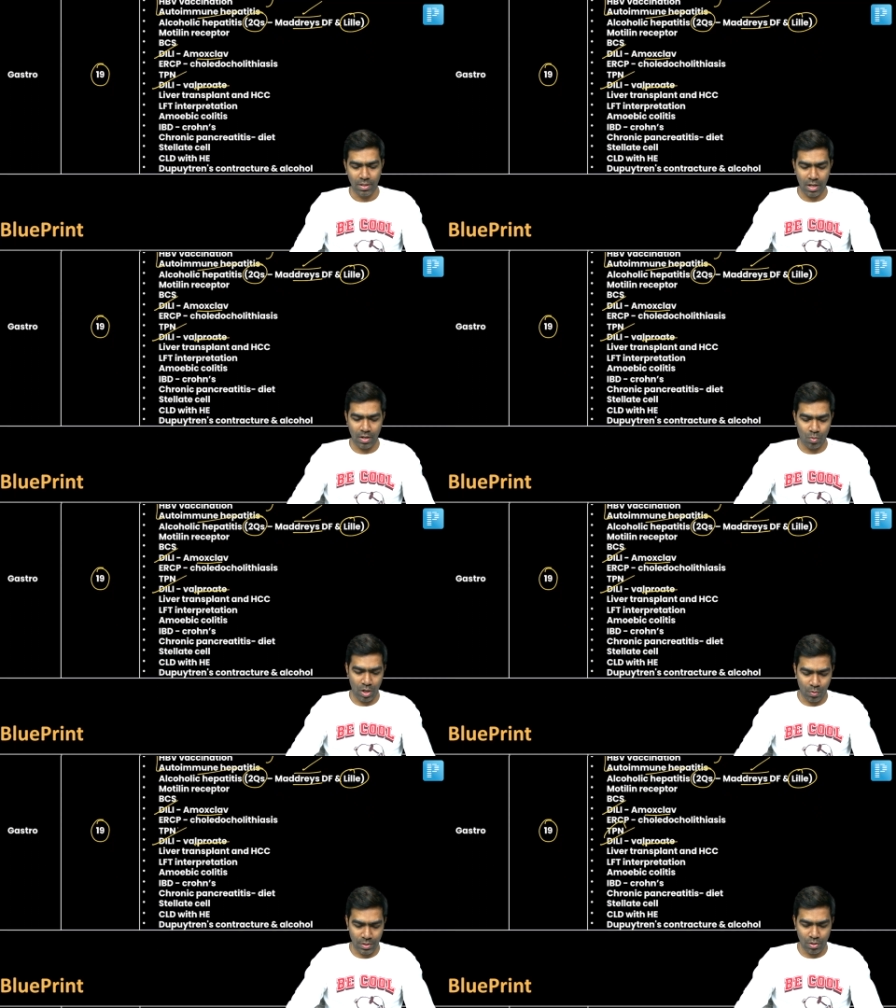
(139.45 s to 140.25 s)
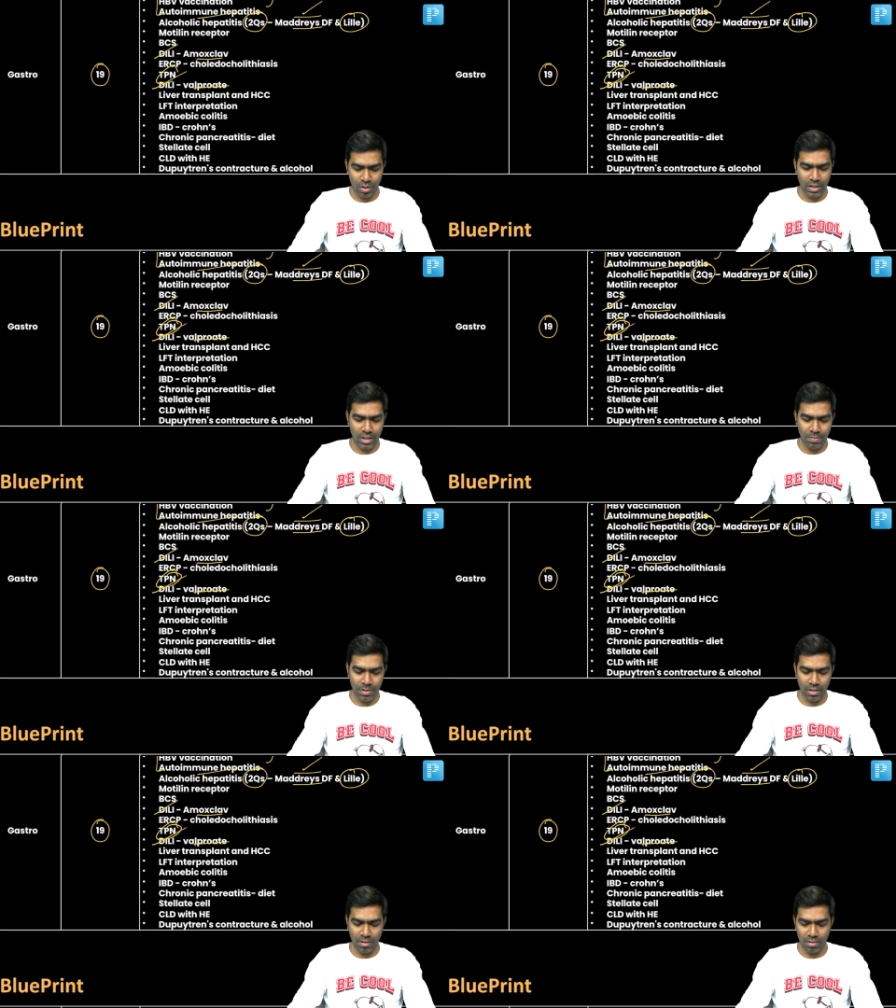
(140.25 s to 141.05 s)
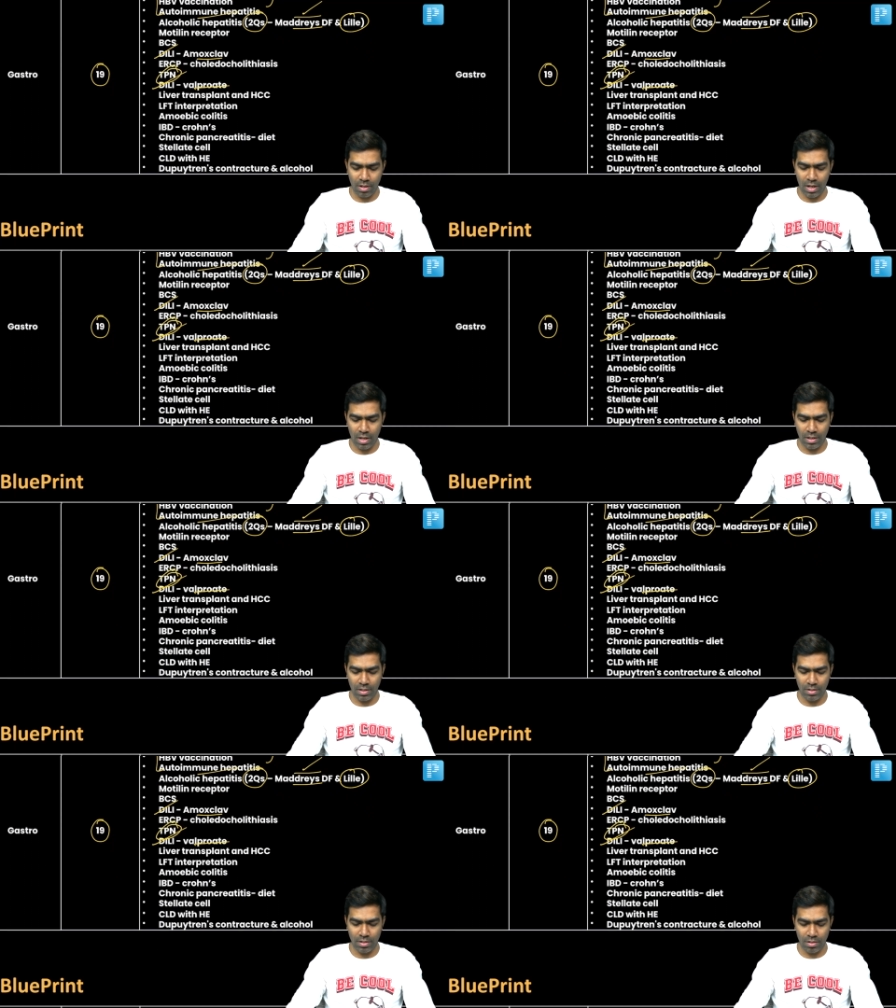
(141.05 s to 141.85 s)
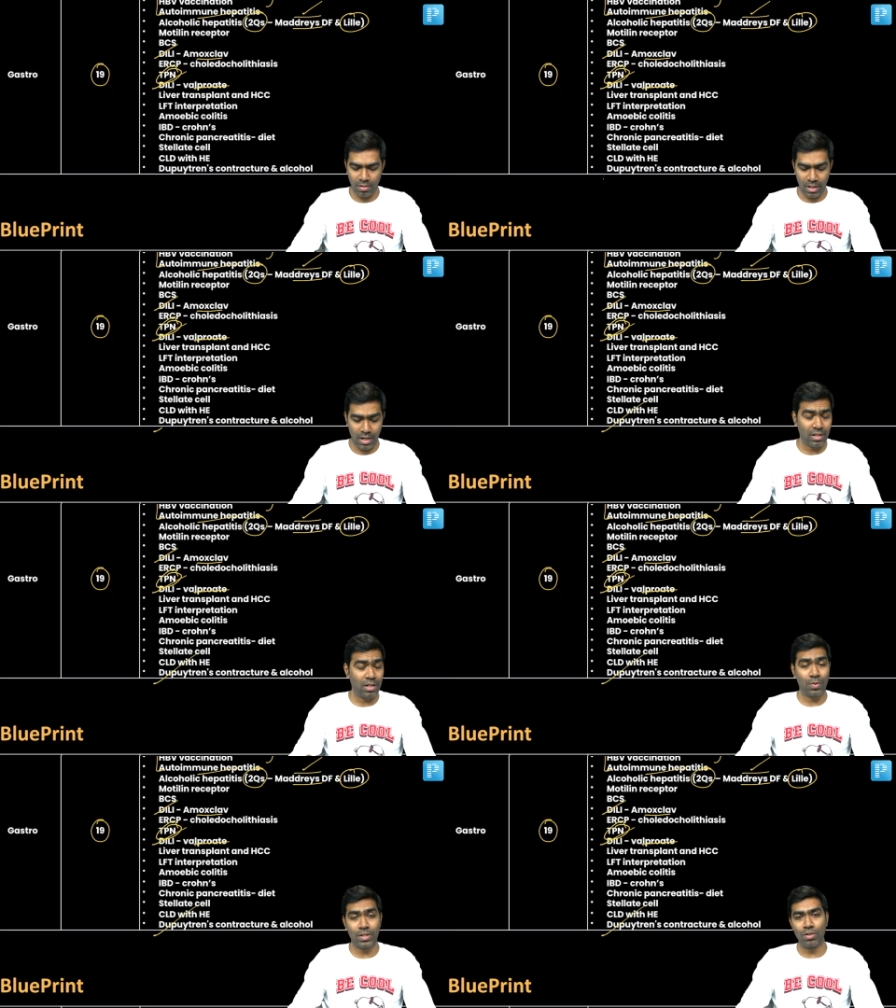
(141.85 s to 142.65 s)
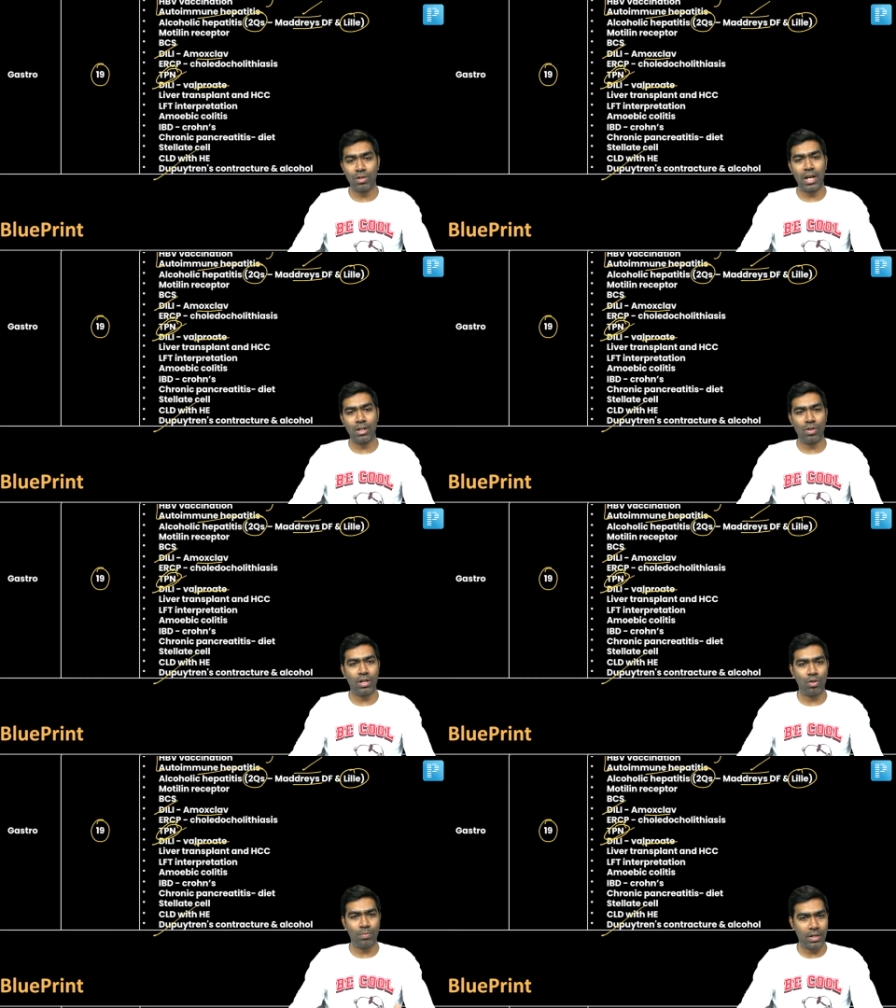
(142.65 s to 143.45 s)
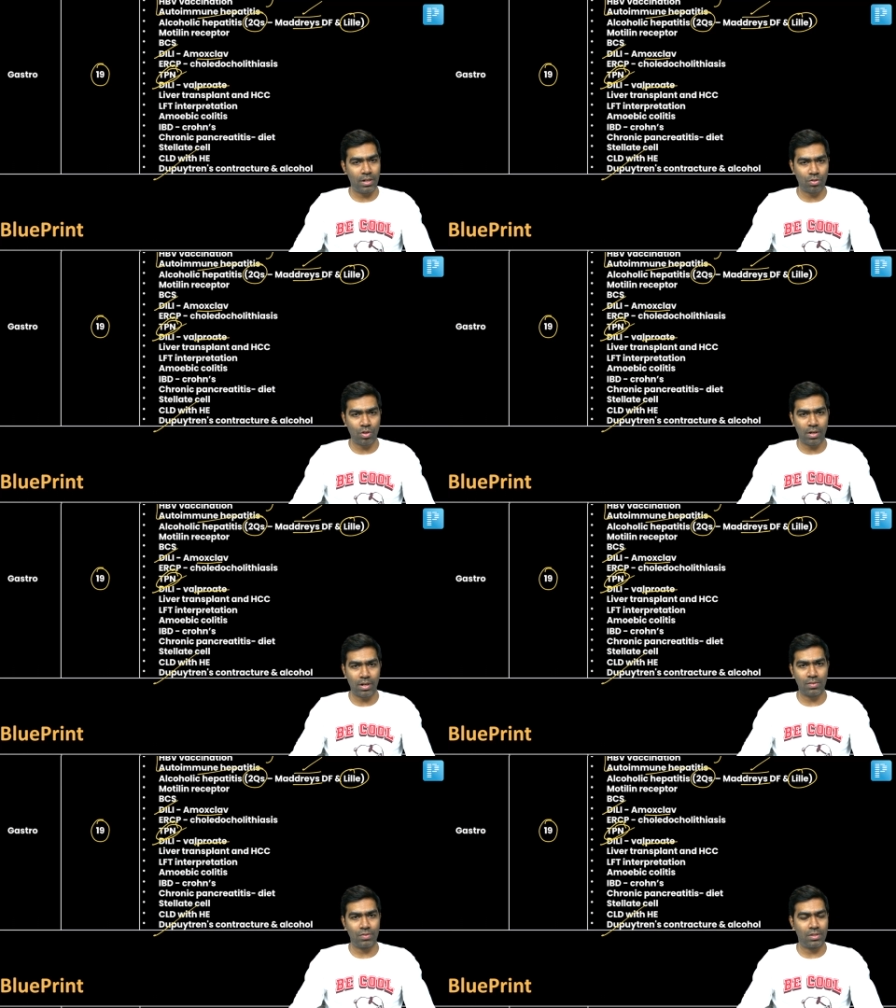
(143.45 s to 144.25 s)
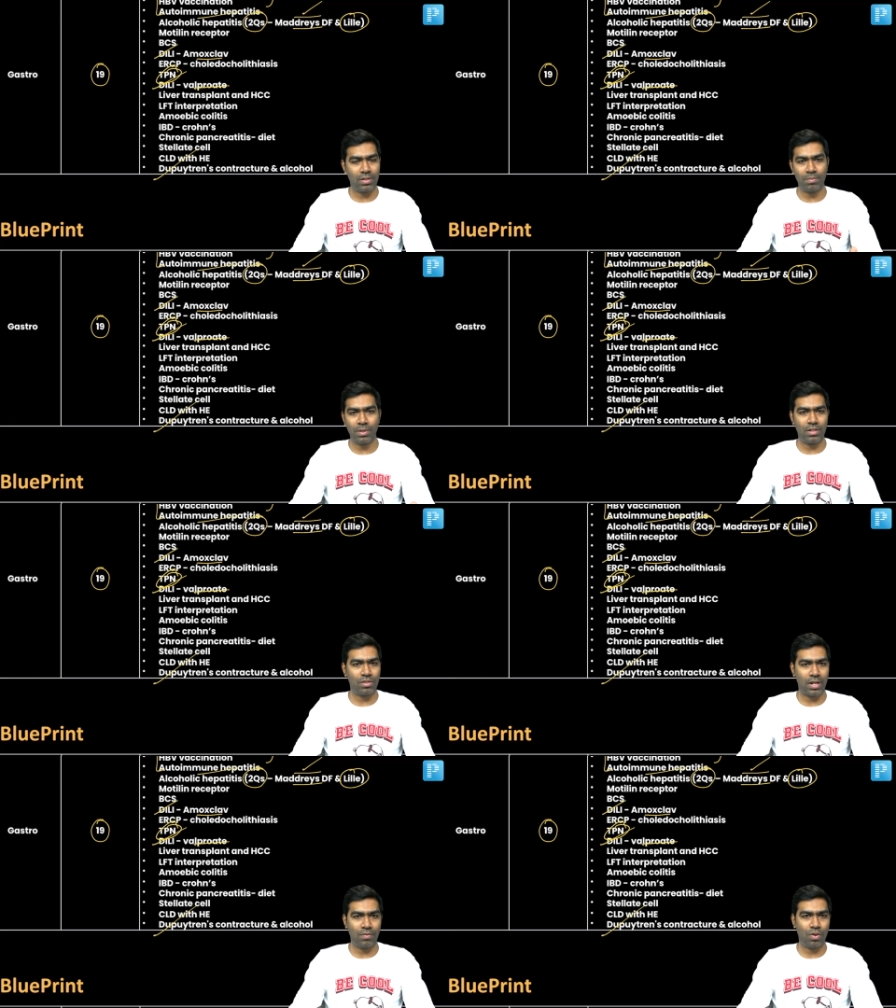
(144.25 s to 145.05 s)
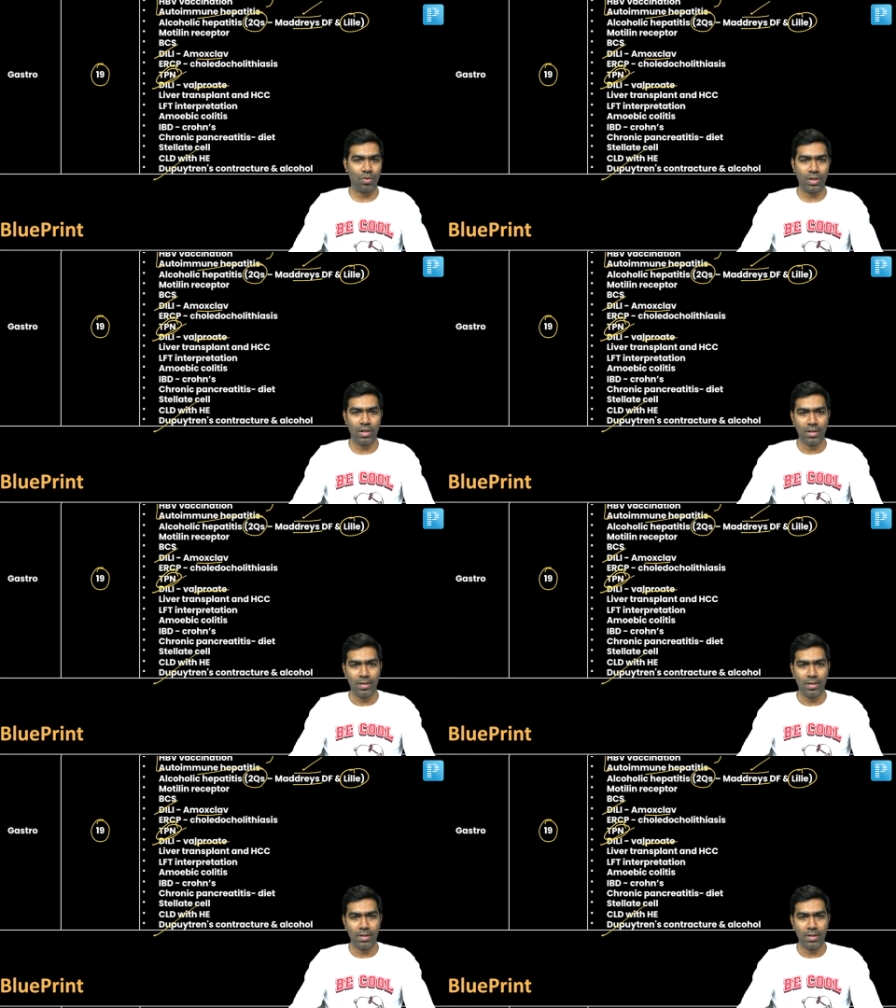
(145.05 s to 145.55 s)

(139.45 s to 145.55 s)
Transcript: And 1 question on TPN, and another question on alcohol and dopaminergic contract, which is simple and straightforward.